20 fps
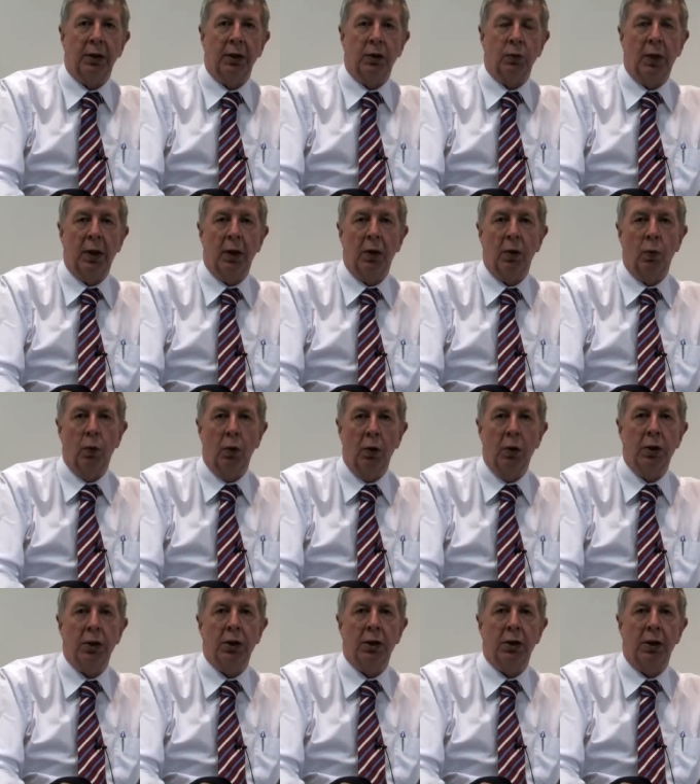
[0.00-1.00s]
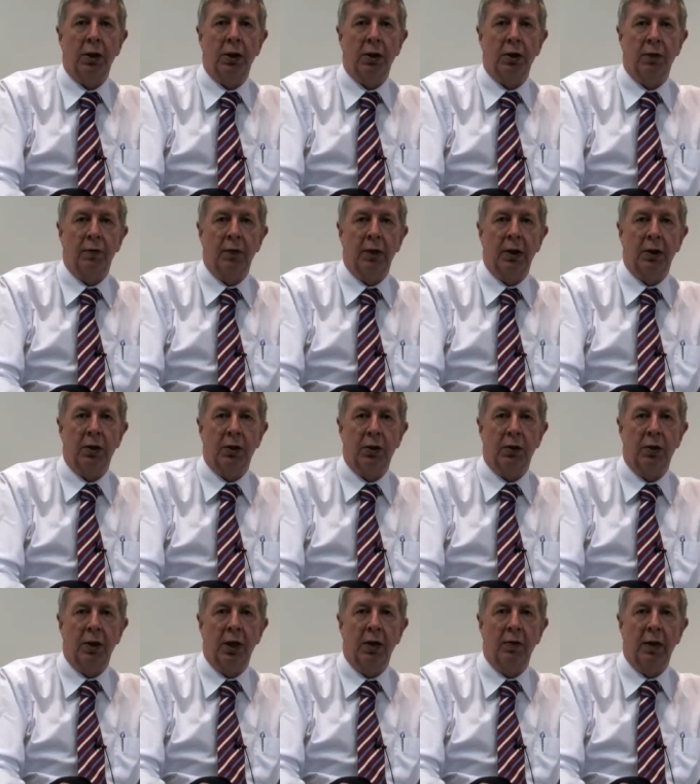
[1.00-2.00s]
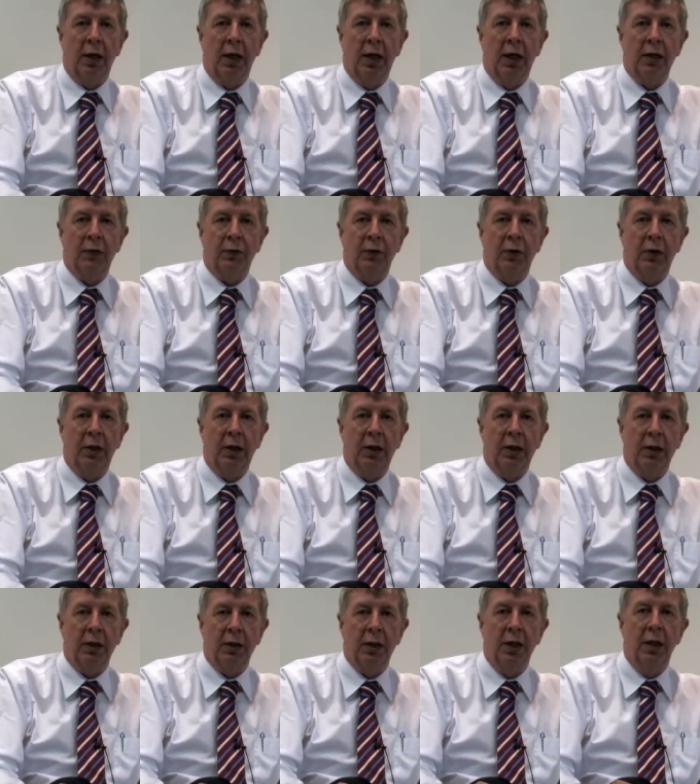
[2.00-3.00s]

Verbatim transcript: because one of the worst things of the industry over the last few years